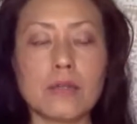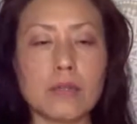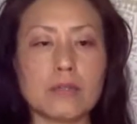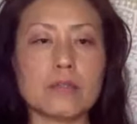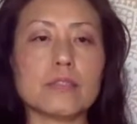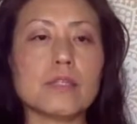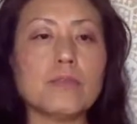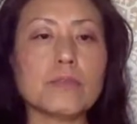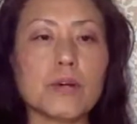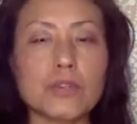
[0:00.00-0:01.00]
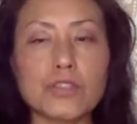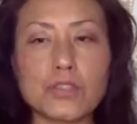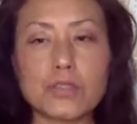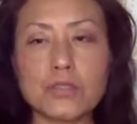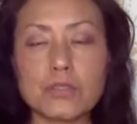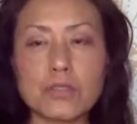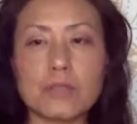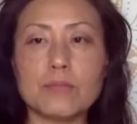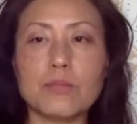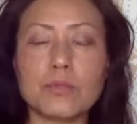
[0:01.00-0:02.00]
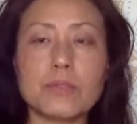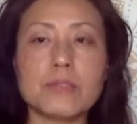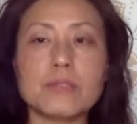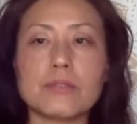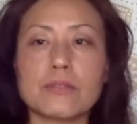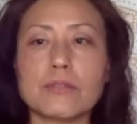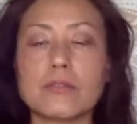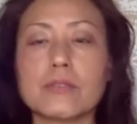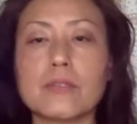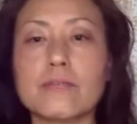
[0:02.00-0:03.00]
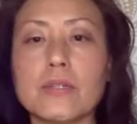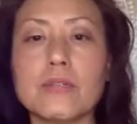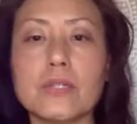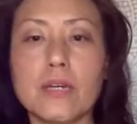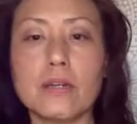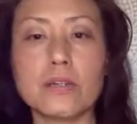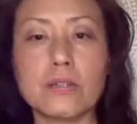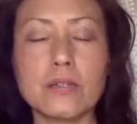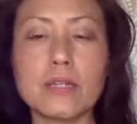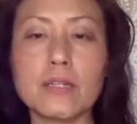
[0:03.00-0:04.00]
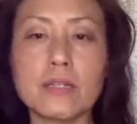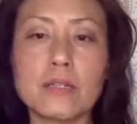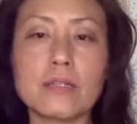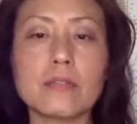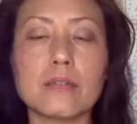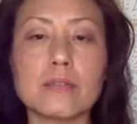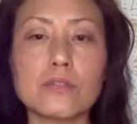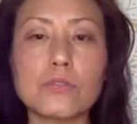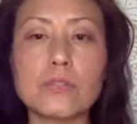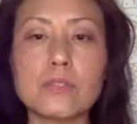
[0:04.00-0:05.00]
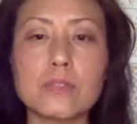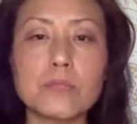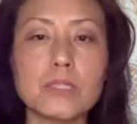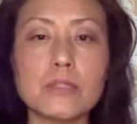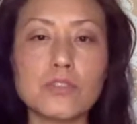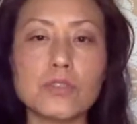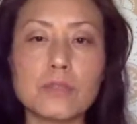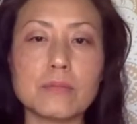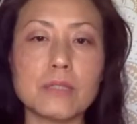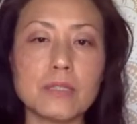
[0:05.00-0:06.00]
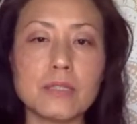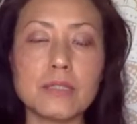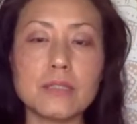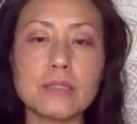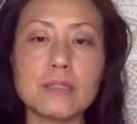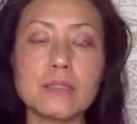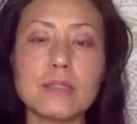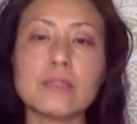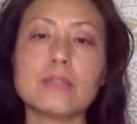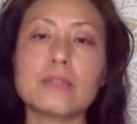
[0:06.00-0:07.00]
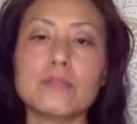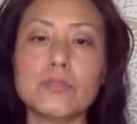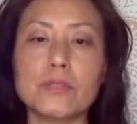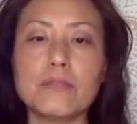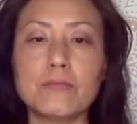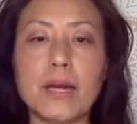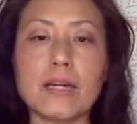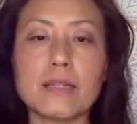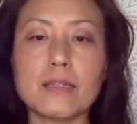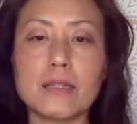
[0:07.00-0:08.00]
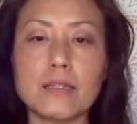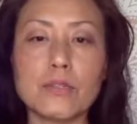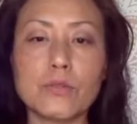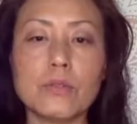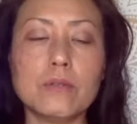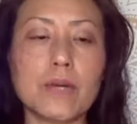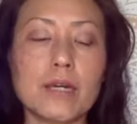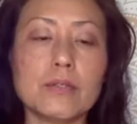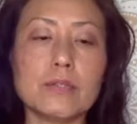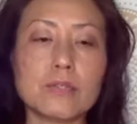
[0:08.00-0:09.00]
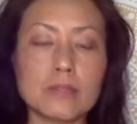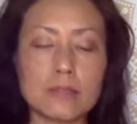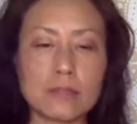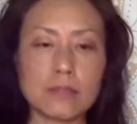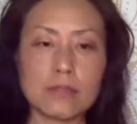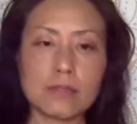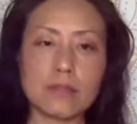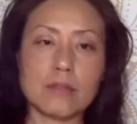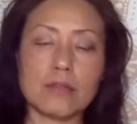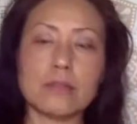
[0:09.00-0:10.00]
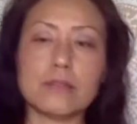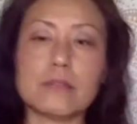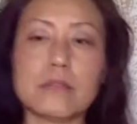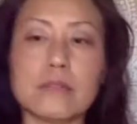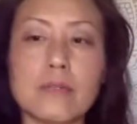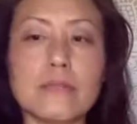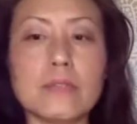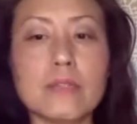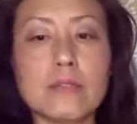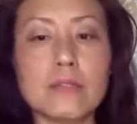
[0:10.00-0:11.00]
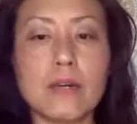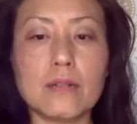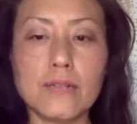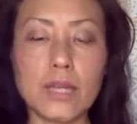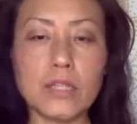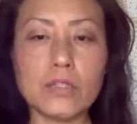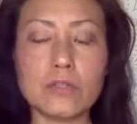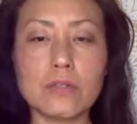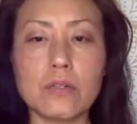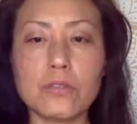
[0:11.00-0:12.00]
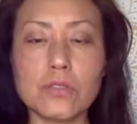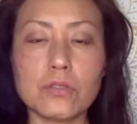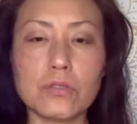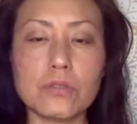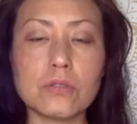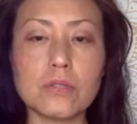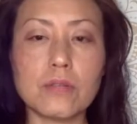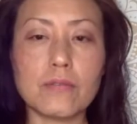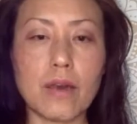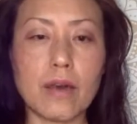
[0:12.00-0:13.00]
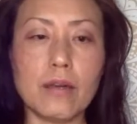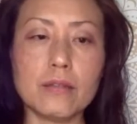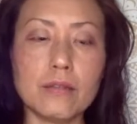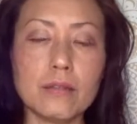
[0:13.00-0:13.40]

And some cultures are more into very calculating. As soon as someone gives you something, you have to give back in that equal amount. And definitely a lot of Asian cultures have that.